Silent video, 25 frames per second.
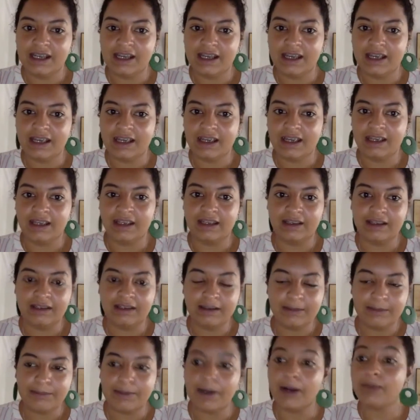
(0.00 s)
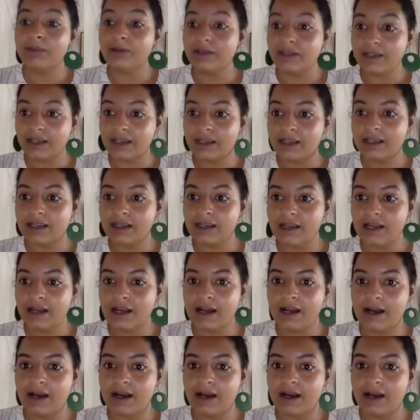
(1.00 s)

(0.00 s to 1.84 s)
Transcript: a public